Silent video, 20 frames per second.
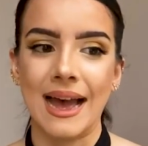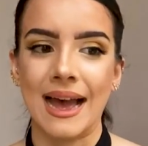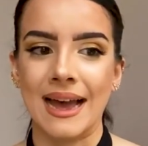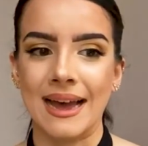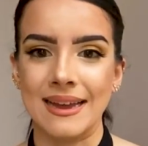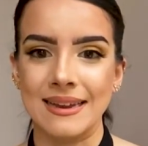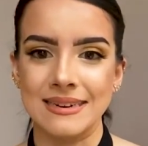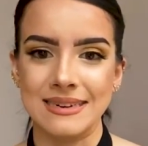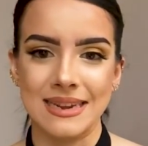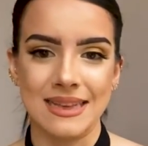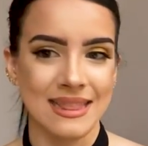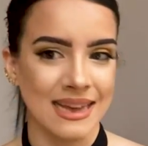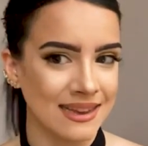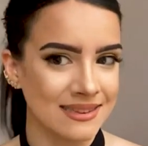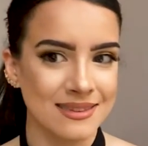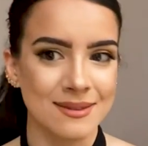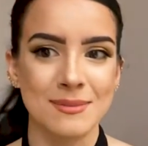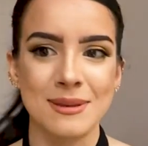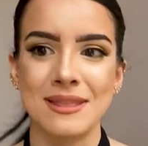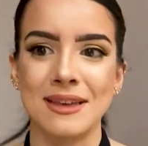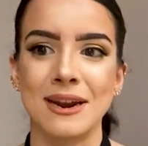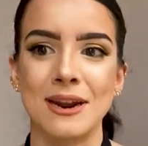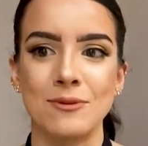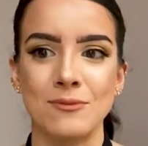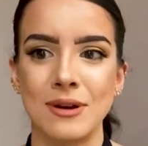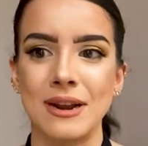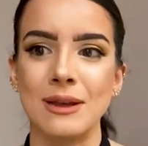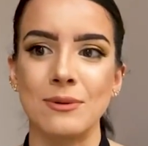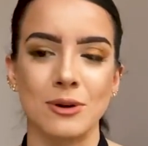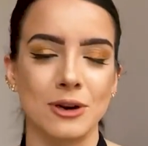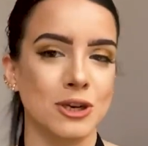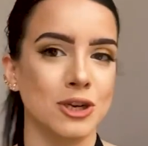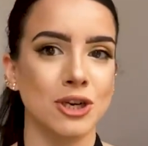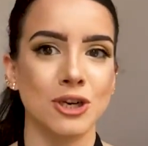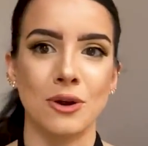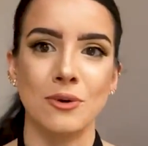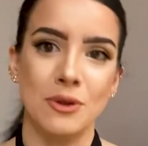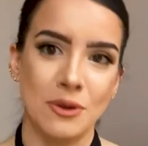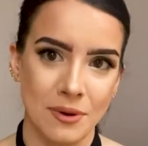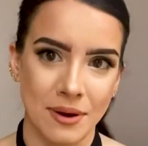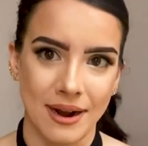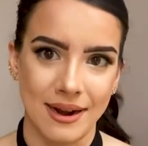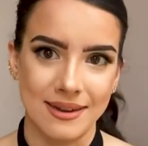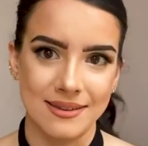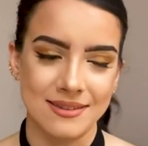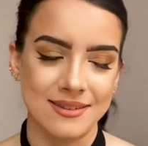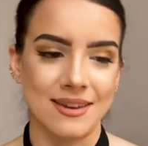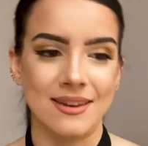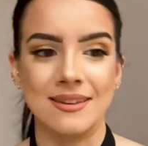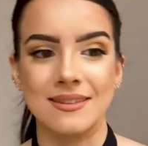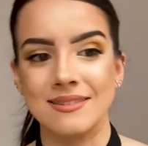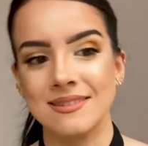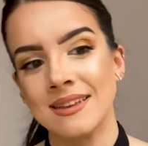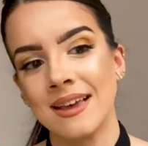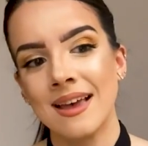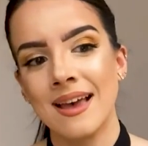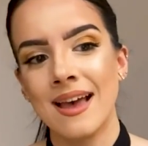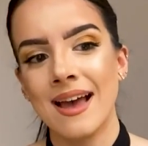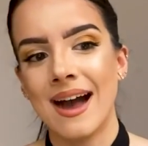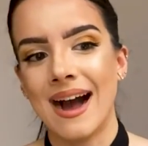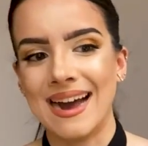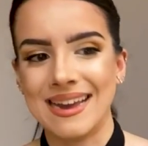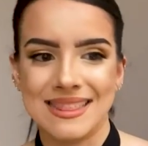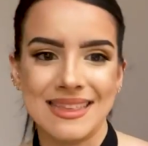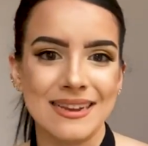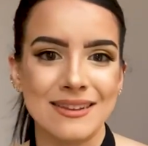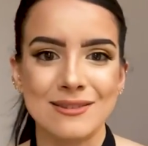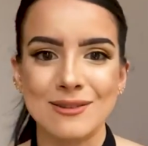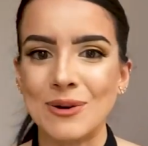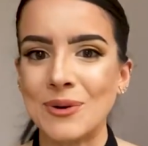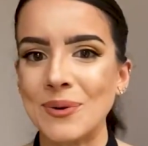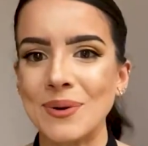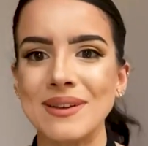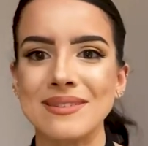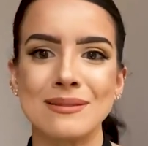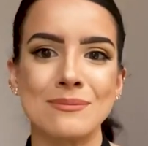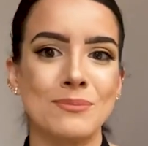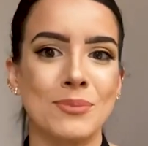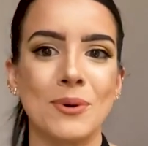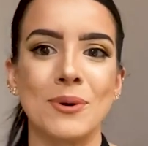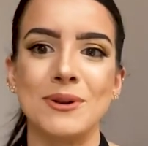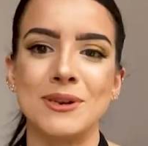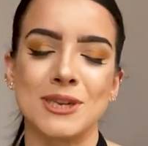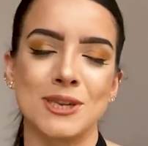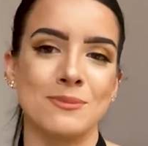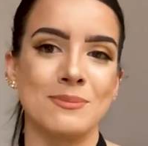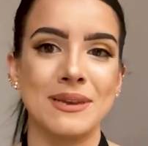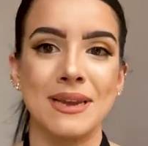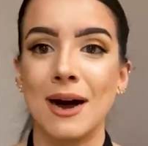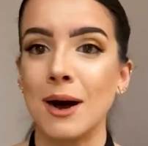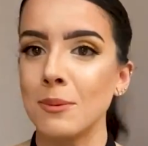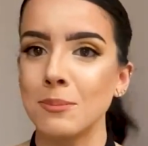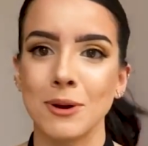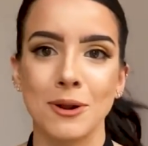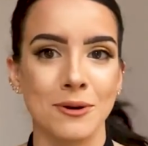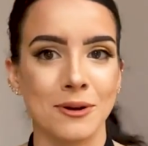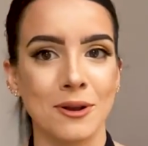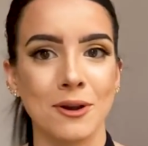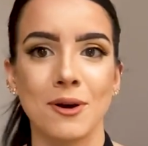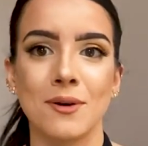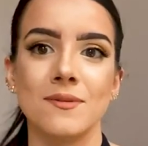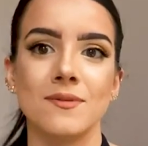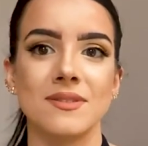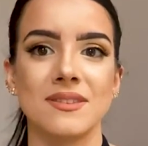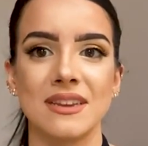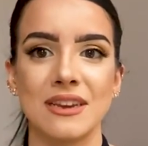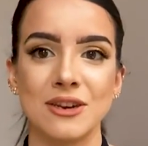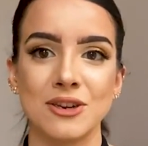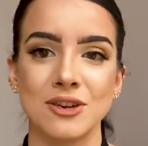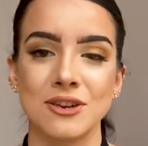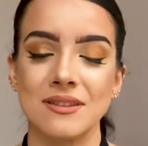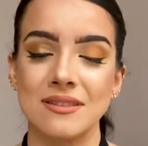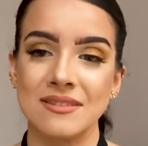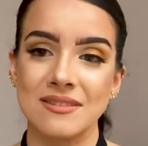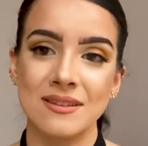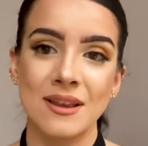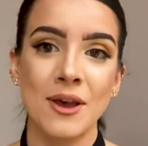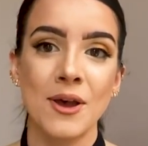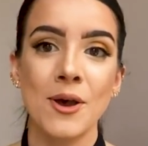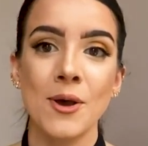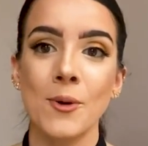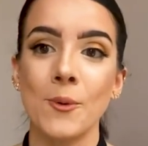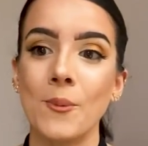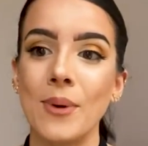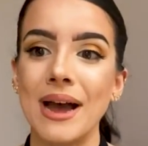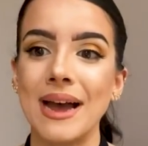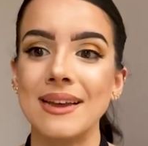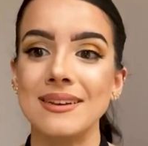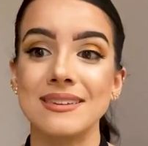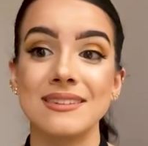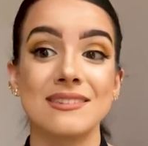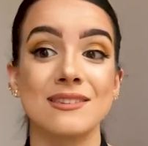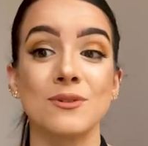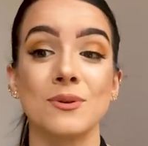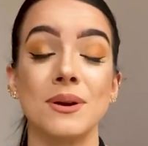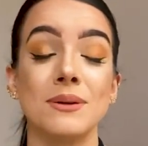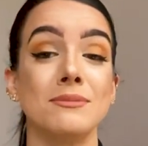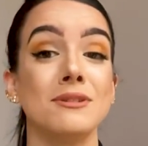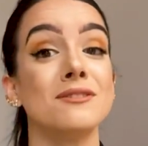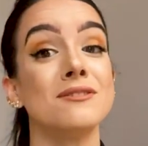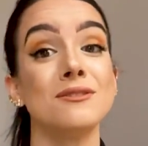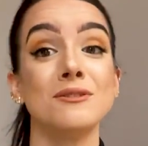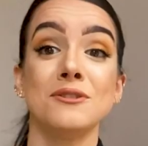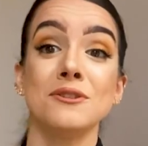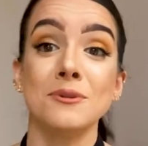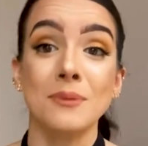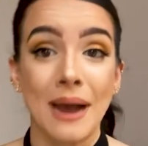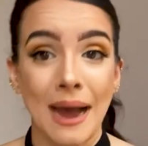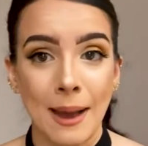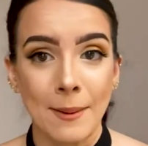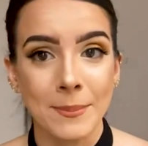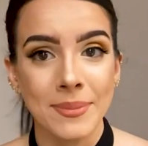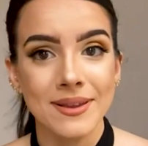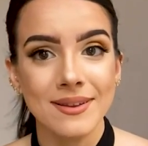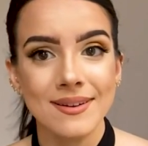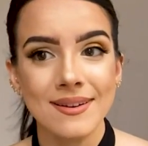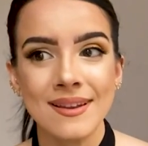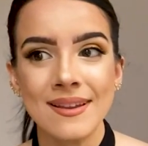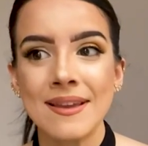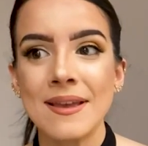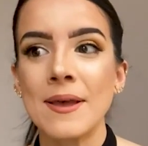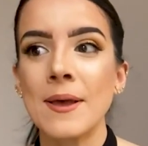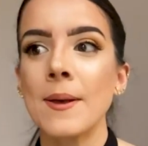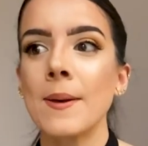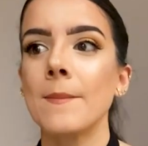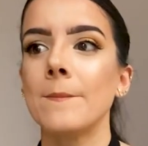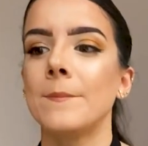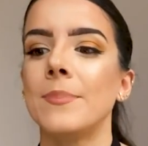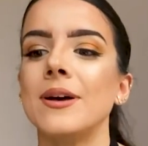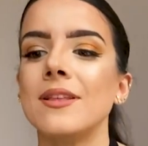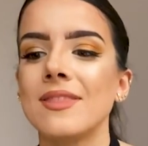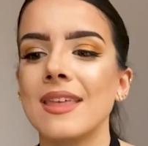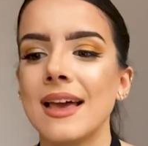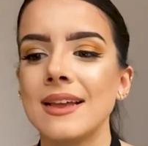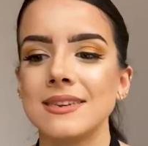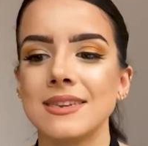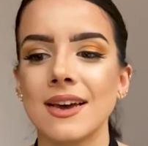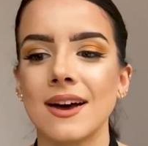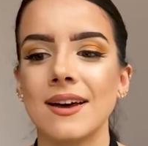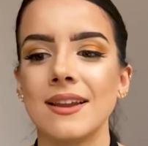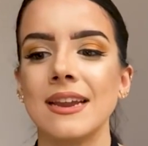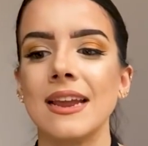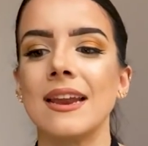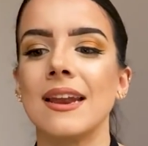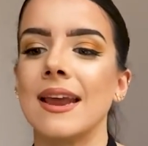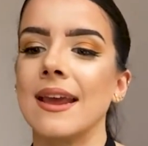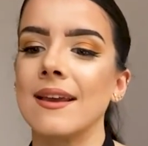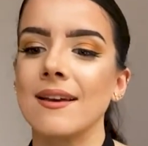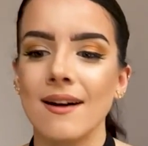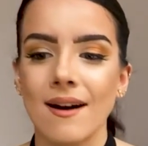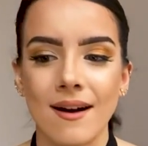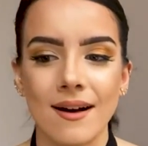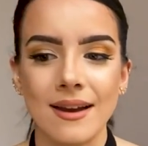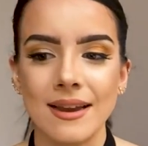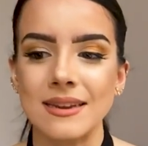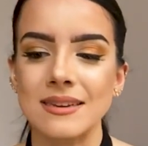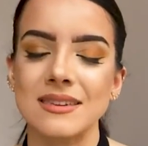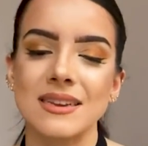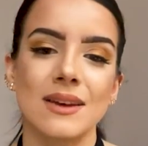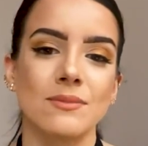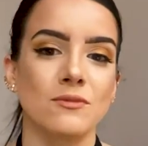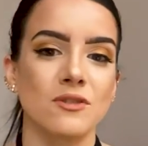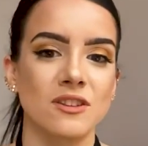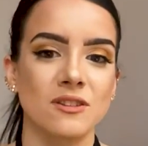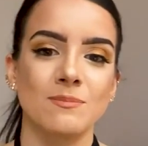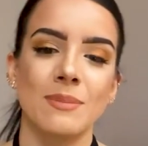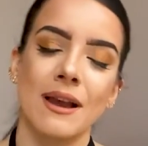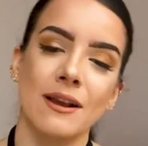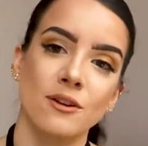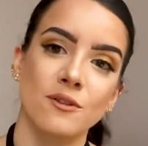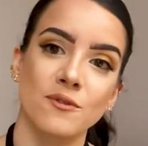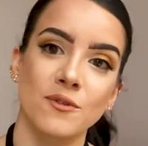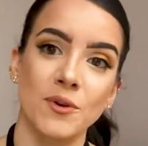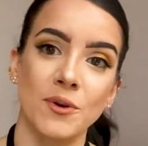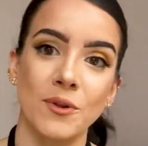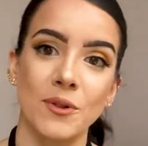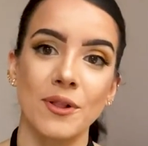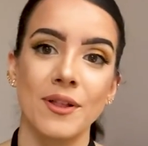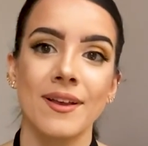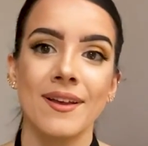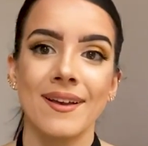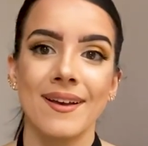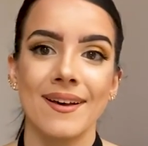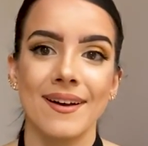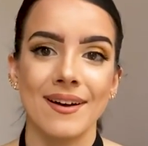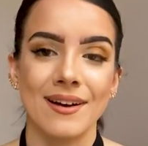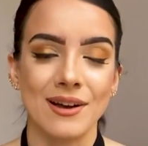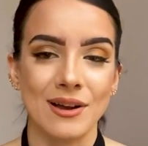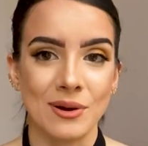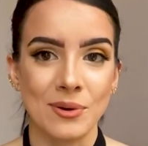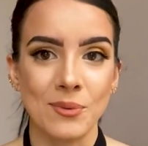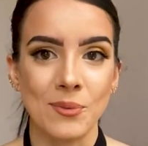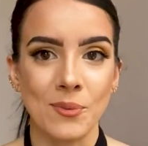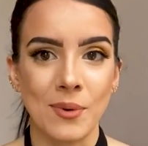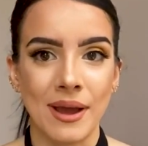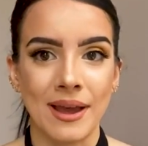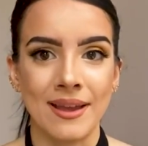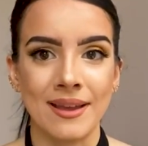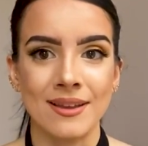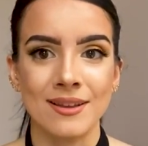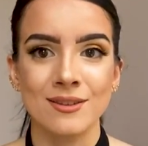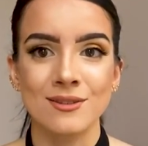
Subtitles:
And that's something that I really want to show you guys because I think it's always important to be uploading conversations where disagreements do happen, but they're done in a kind and respectful way.